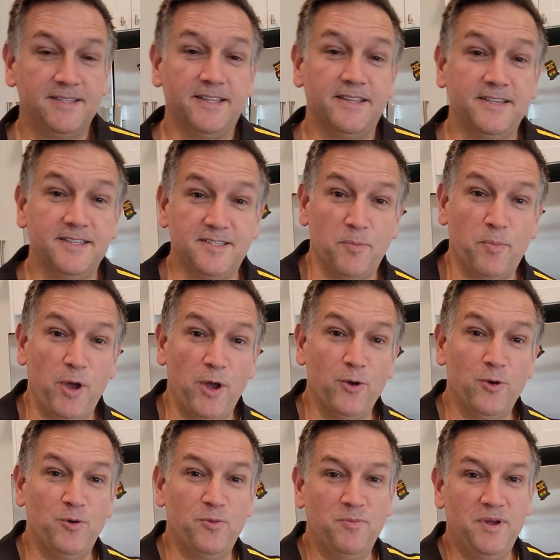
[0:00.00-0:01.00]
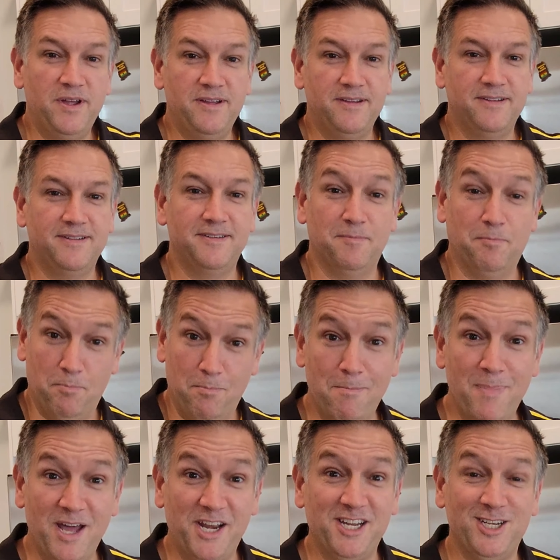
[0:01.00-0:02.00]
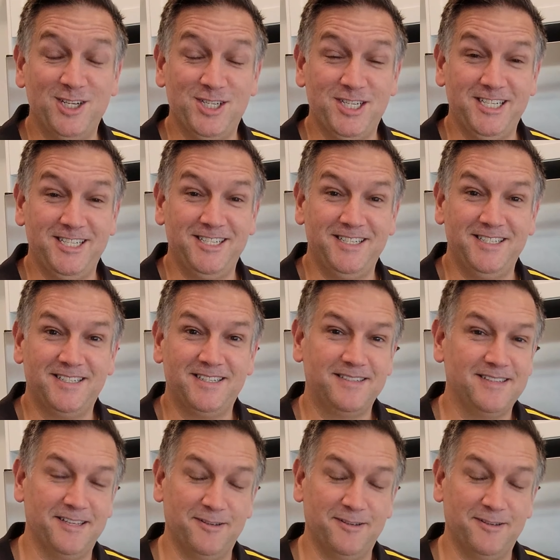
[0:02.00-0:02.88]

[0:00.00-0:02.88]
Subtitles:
So there's the poem Bun and Cheese.